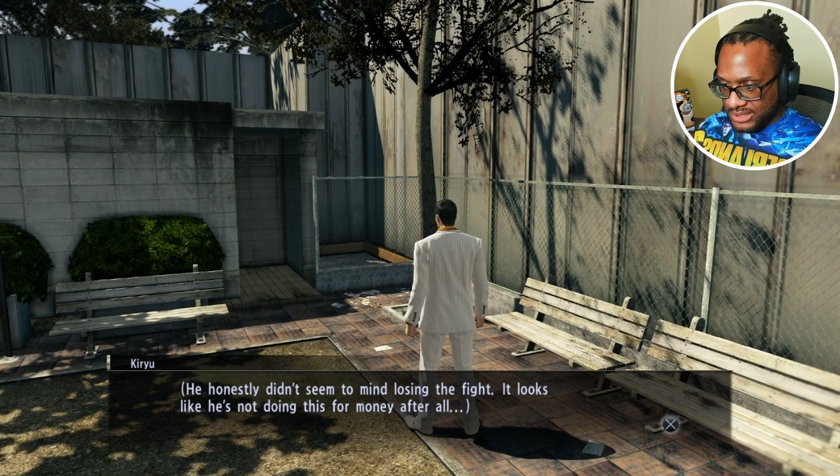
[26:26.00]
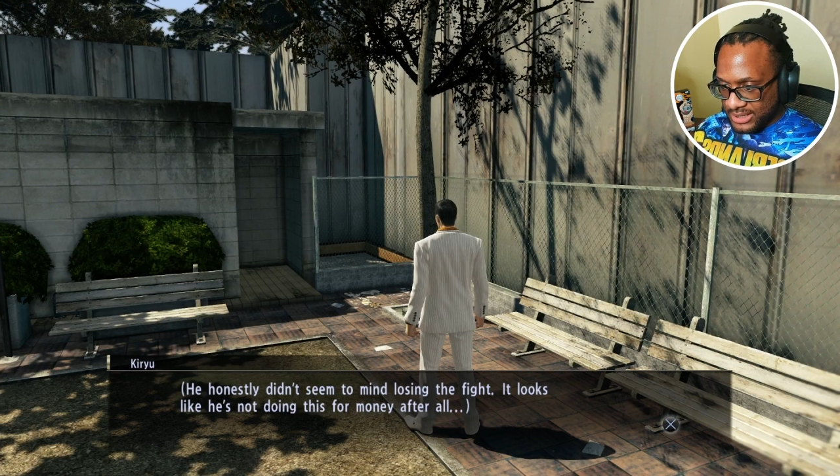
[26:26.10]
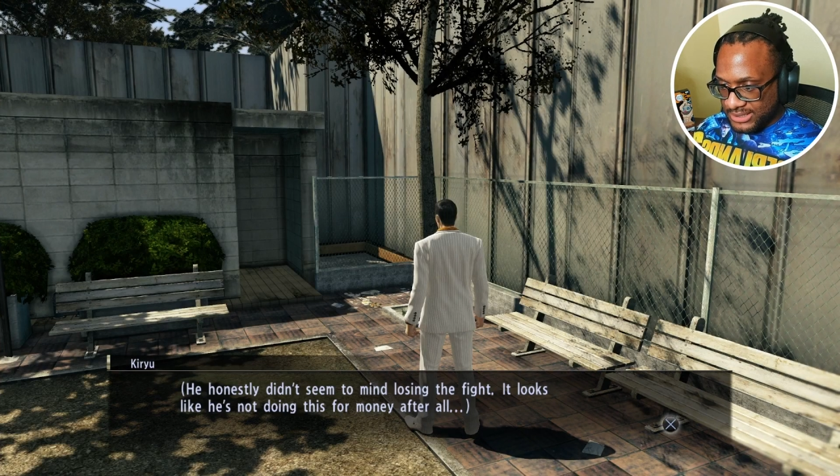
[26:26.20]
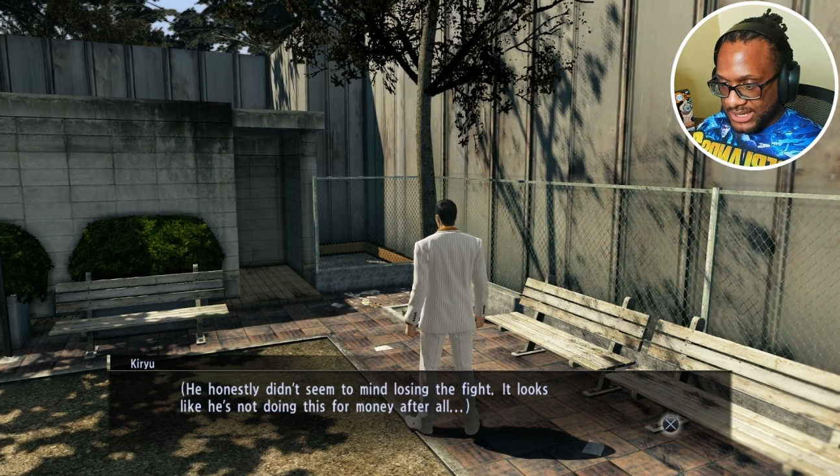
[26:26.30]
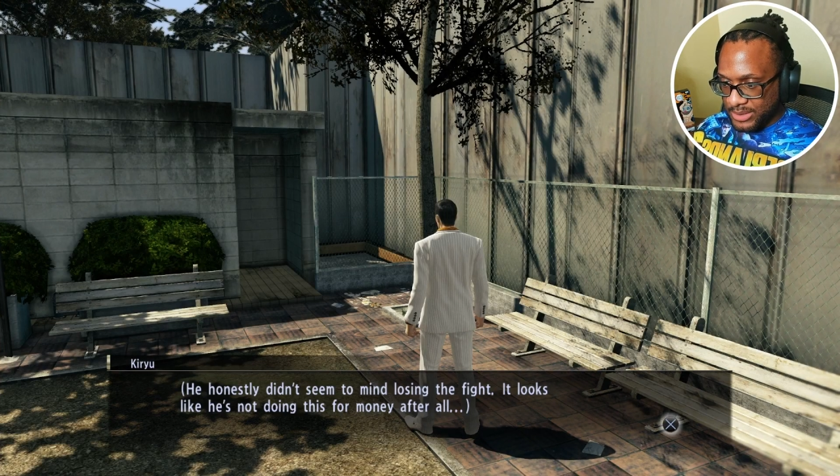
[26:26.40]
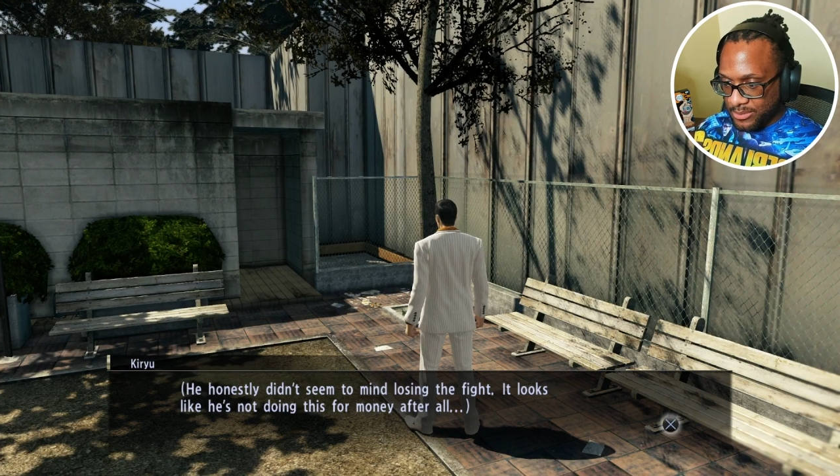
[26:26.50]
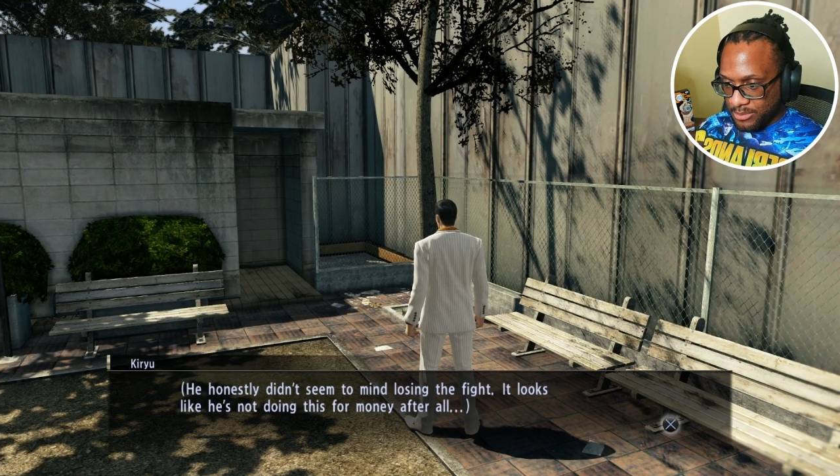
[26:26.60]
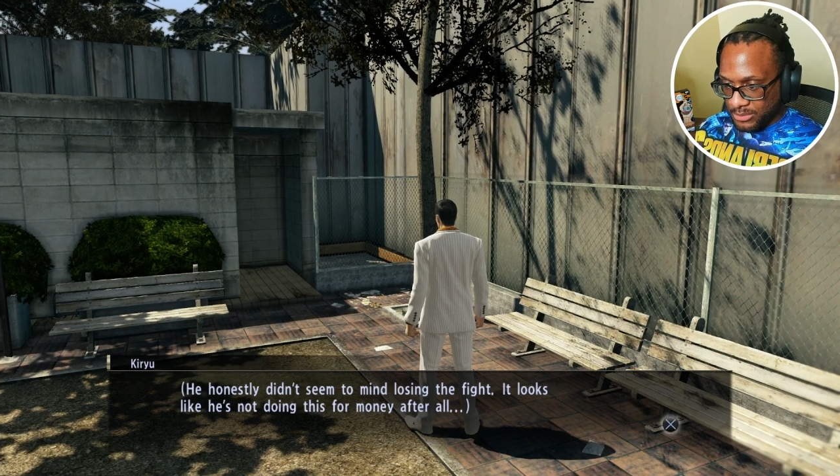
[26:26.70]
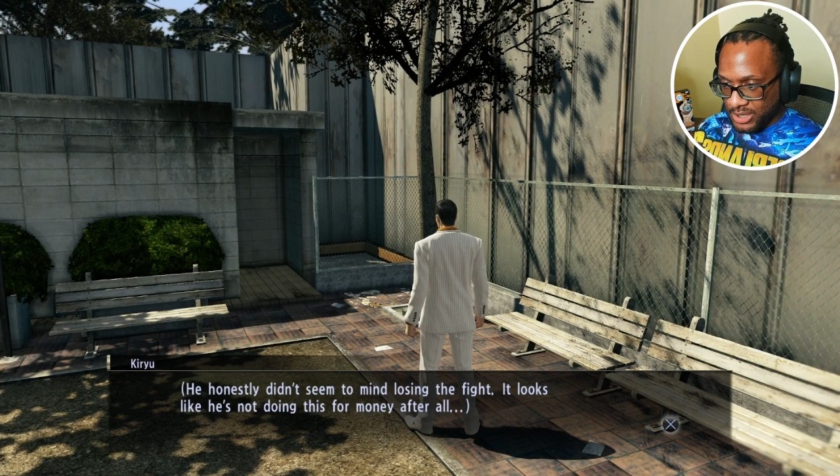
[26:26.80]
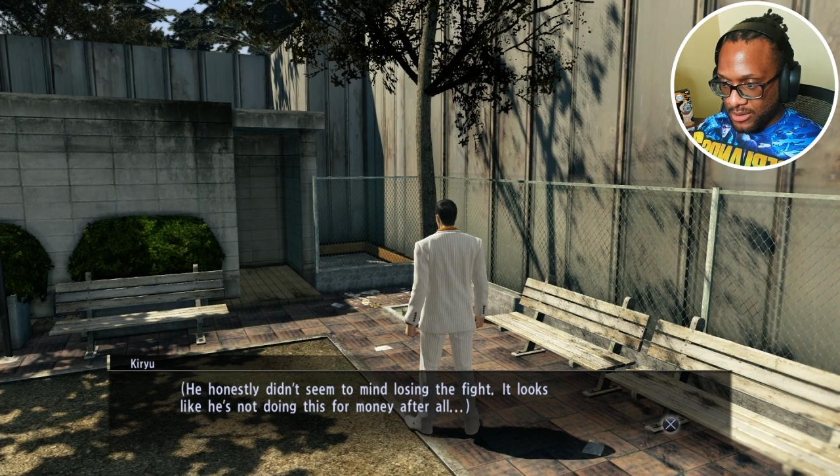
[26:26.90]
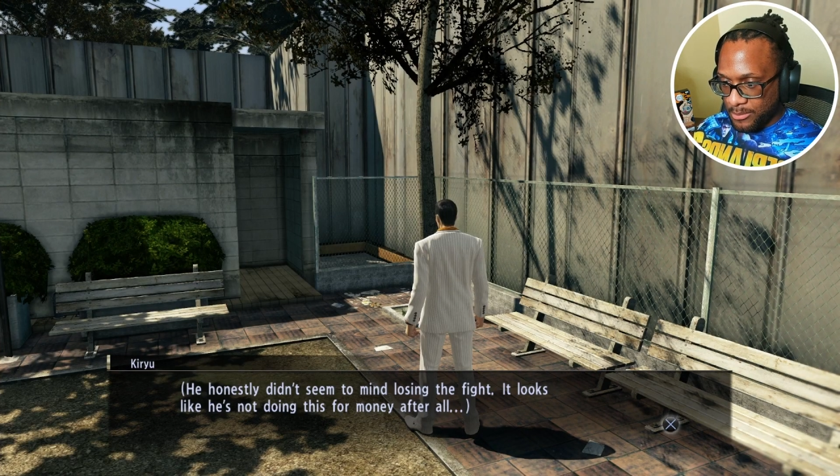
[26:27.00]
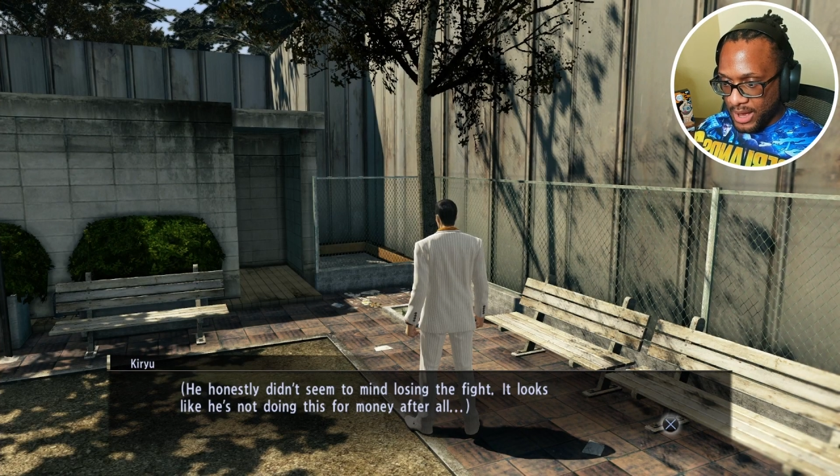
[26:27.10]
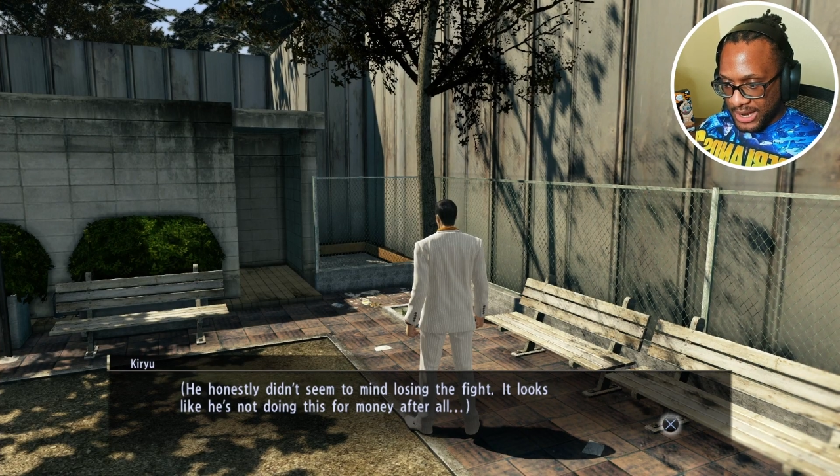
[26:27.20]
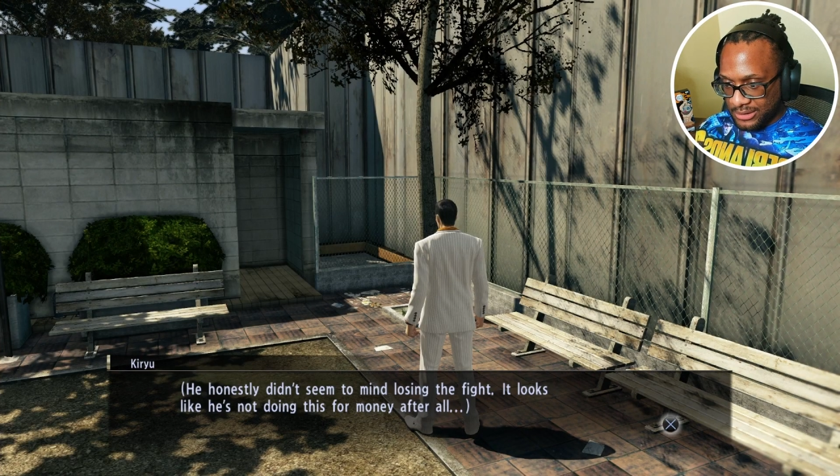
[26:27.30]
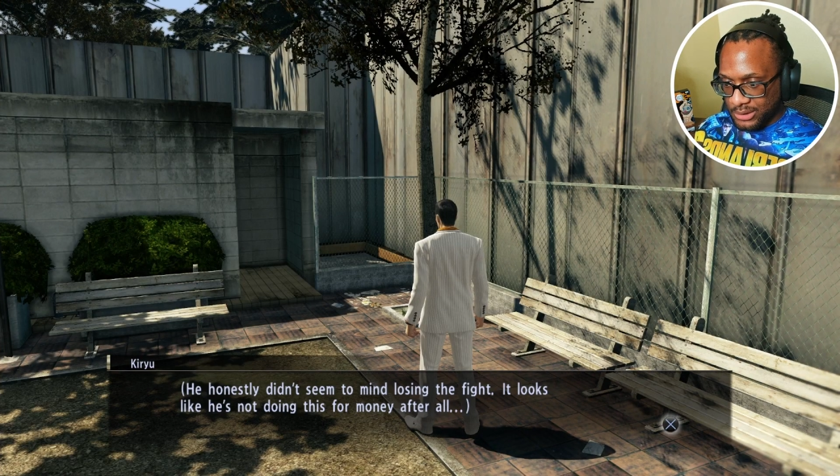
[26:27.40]
didn't seem to, to
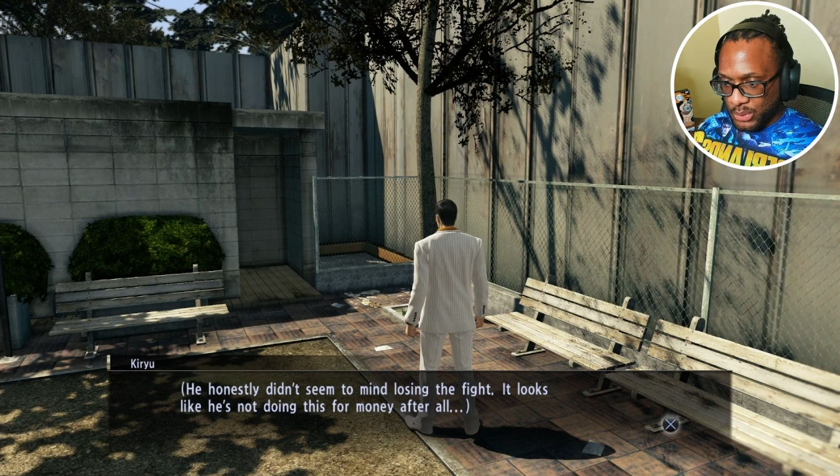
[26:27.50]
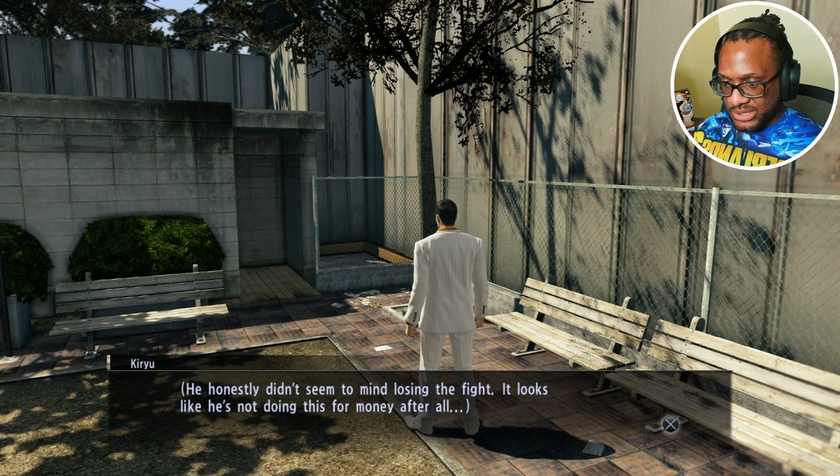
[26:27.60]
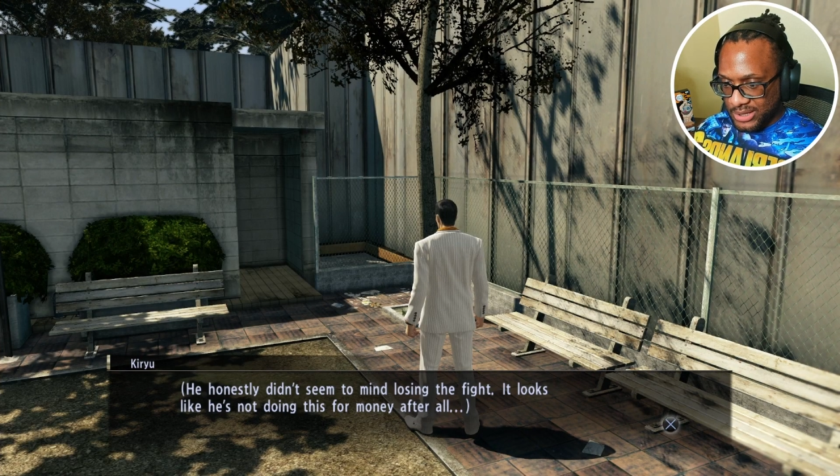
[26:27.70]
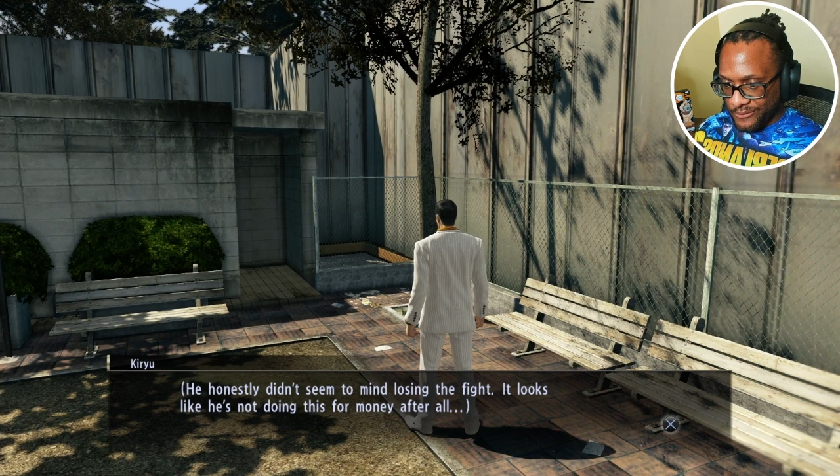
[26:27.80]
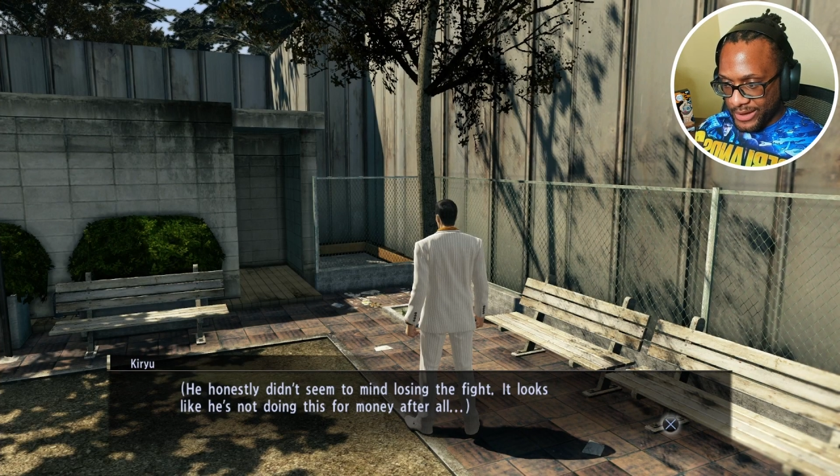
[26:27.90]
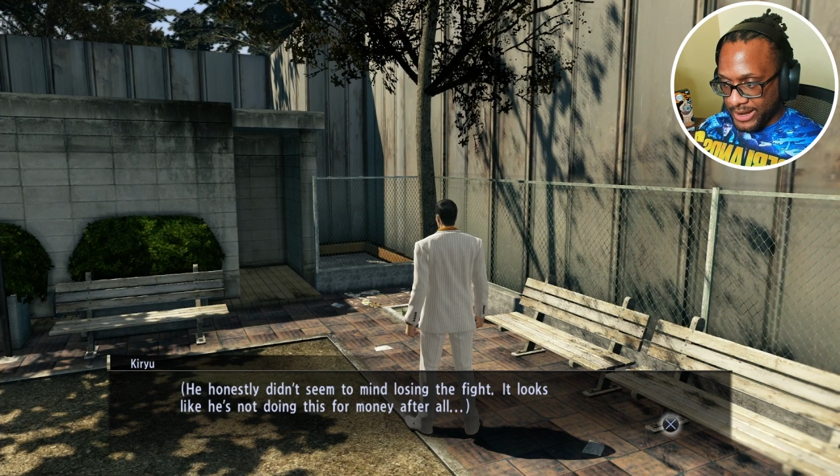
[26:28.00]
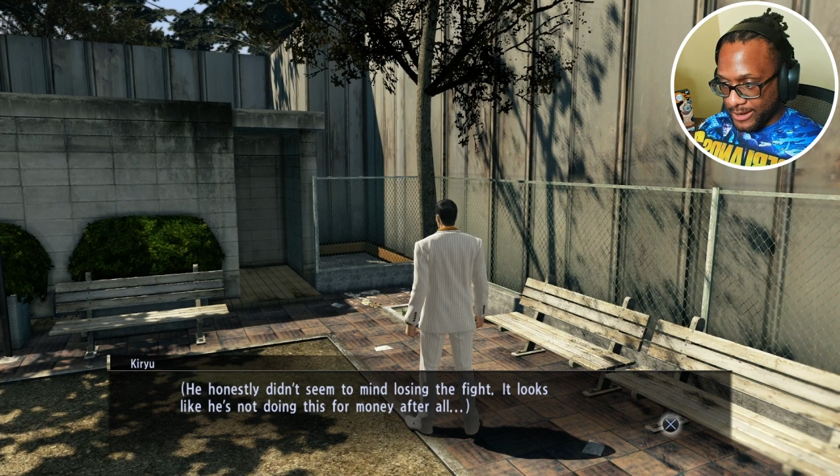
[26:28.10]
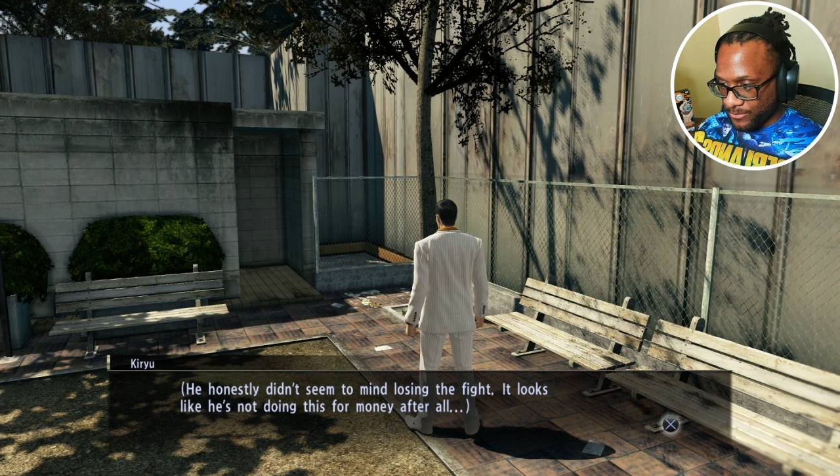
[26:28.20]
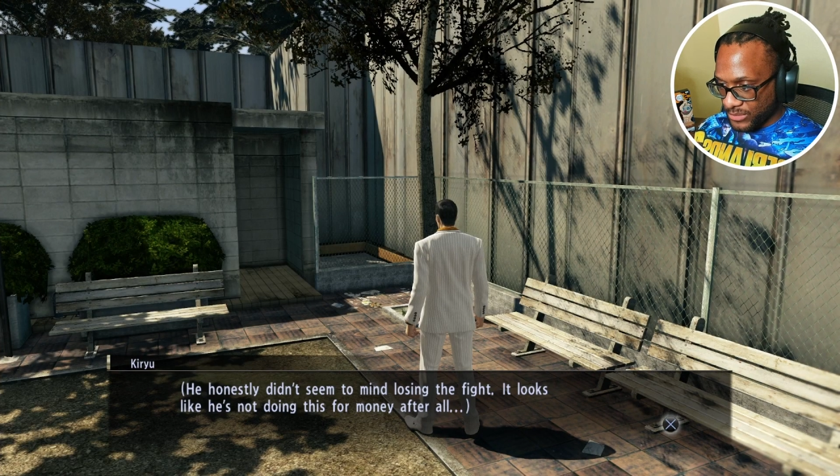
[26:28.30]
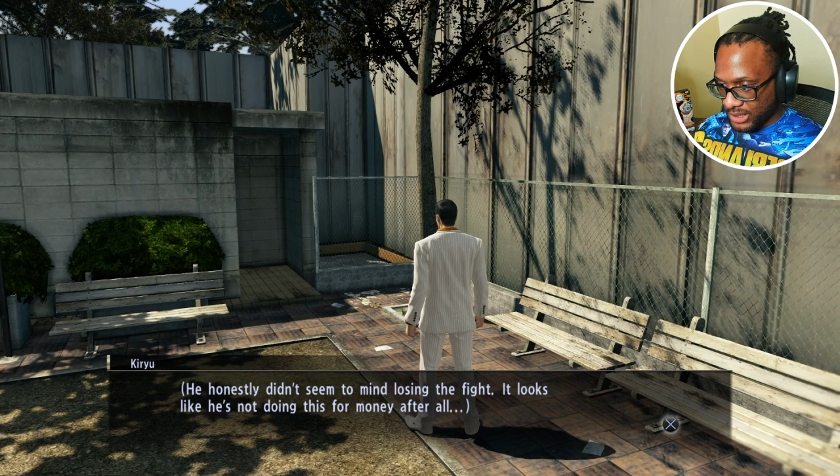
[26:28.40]
mind losing the fight.